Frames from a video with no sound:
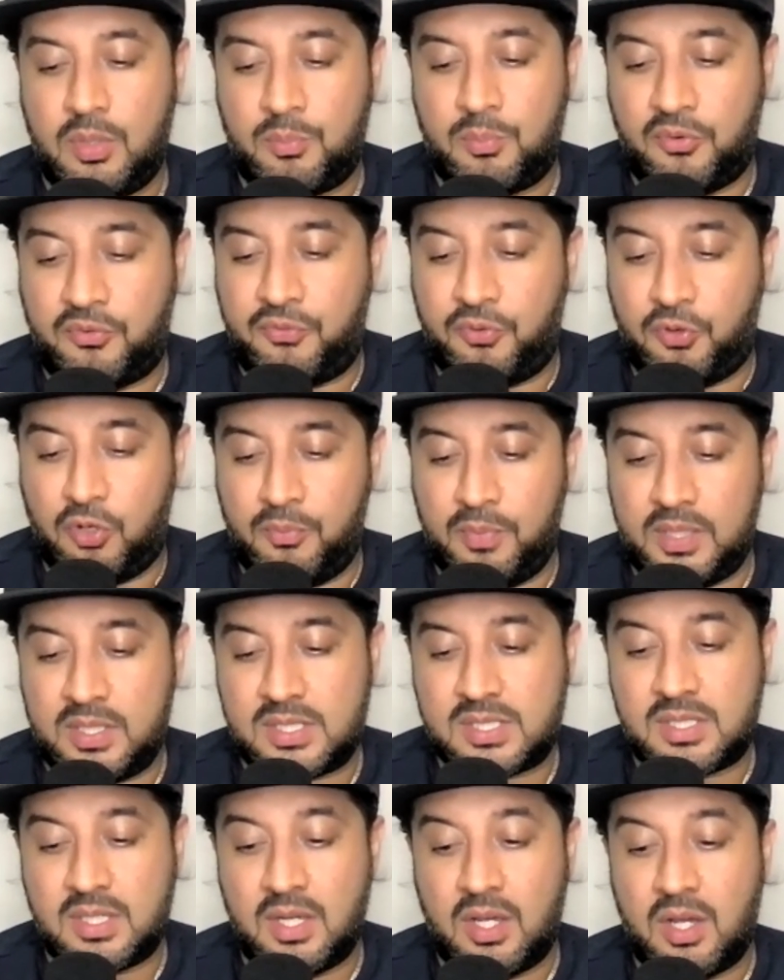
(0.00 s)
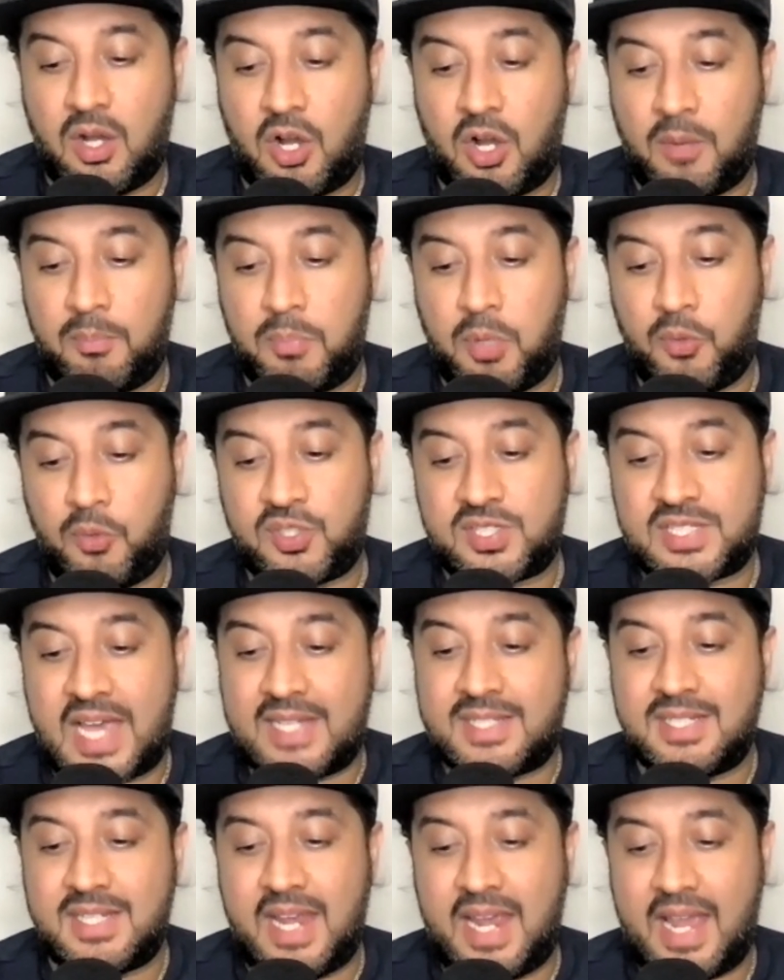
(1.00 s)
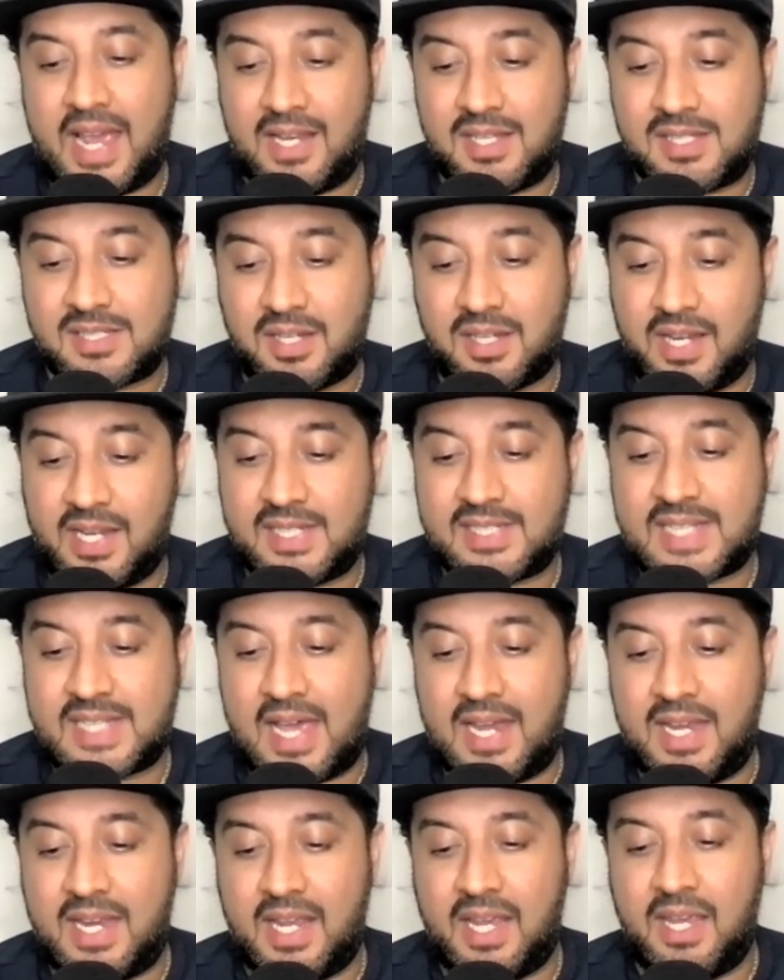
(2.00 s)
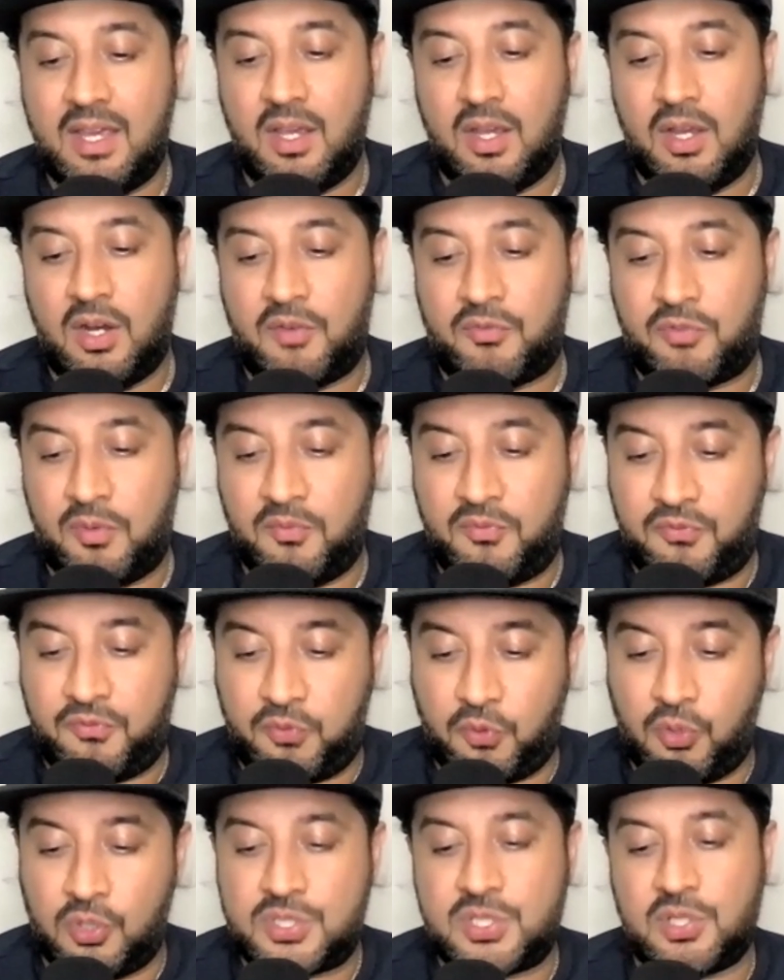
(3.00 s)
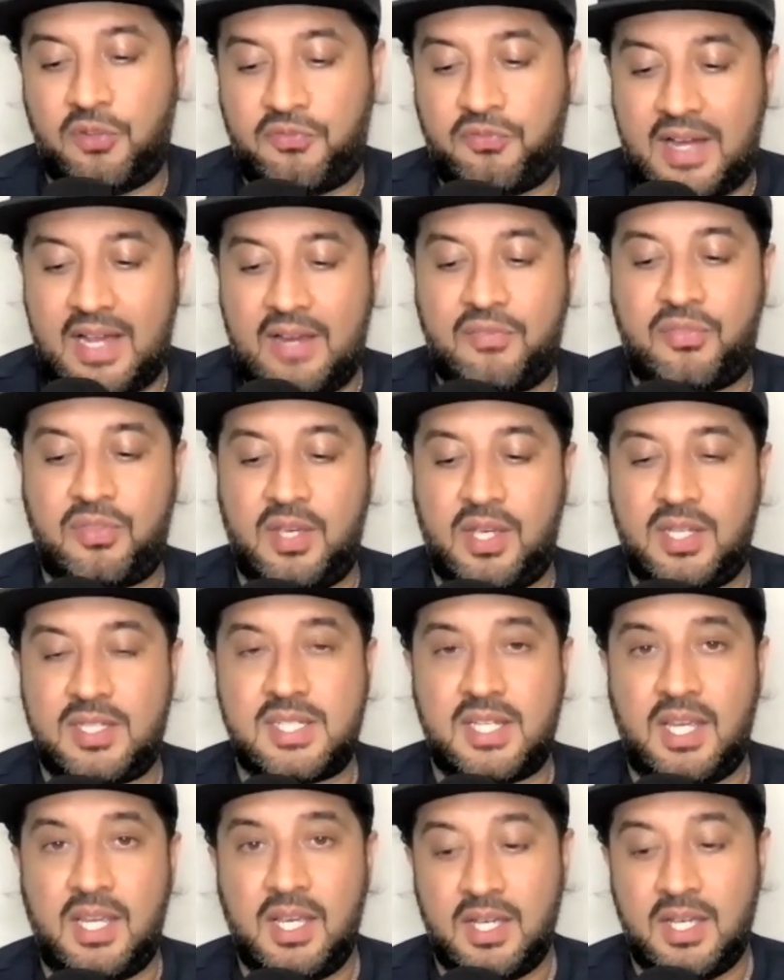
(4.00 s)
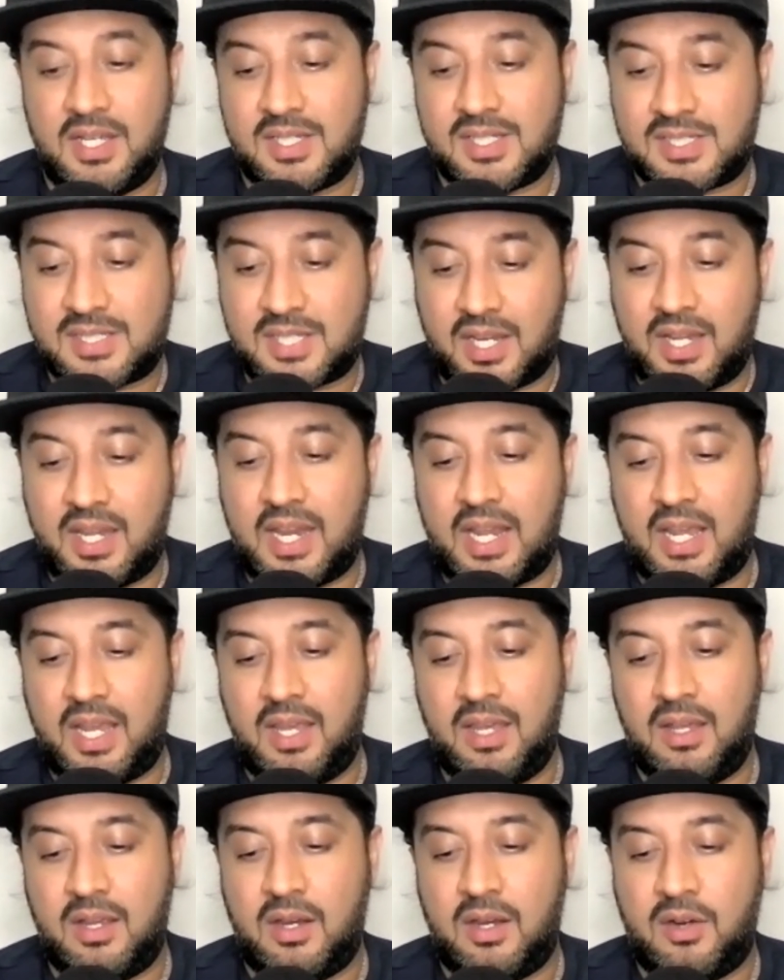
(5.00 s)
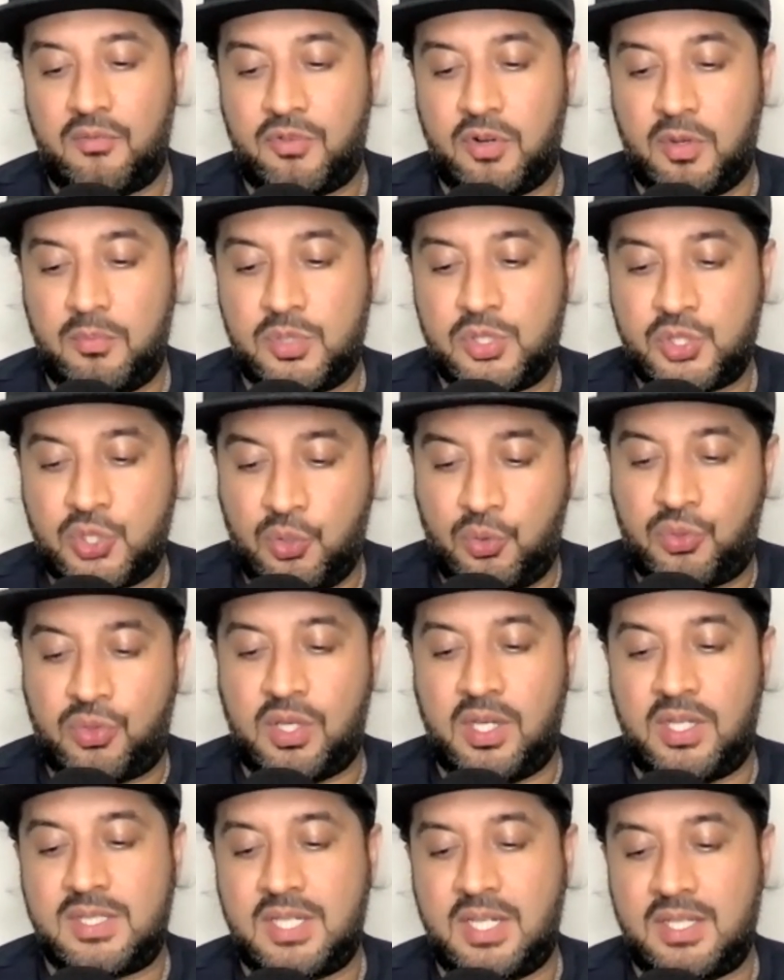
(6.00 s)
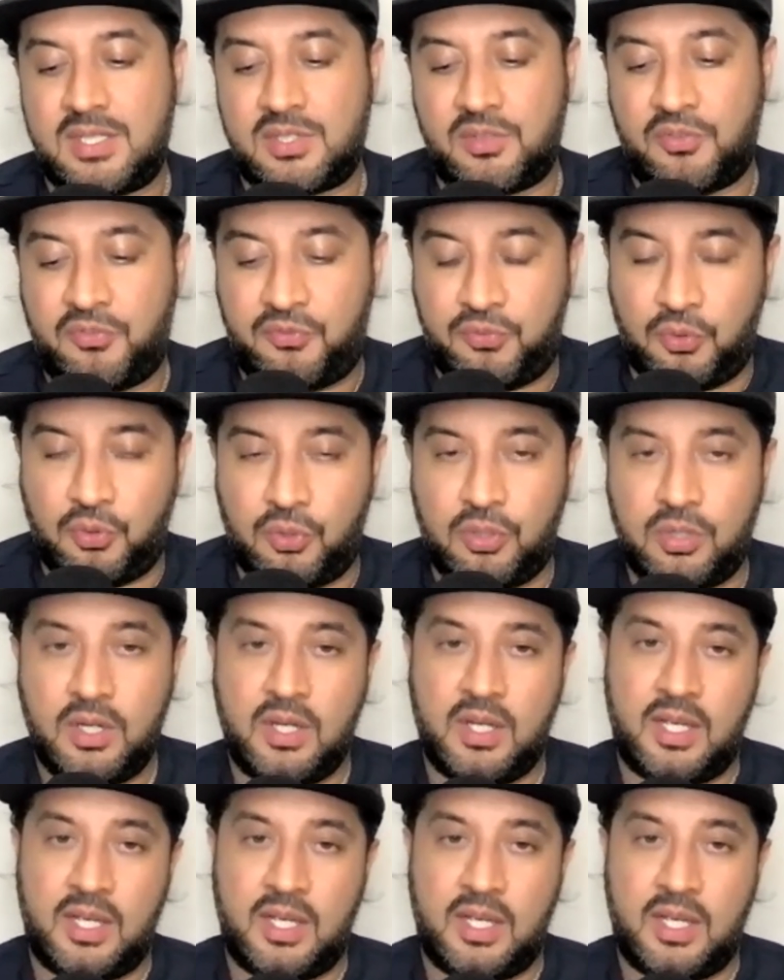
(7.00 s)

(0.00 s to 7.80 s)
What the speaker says: performance on both Saturday and Sunday. Saturday from 4 till 5:30, Sunday from 2:30 to 4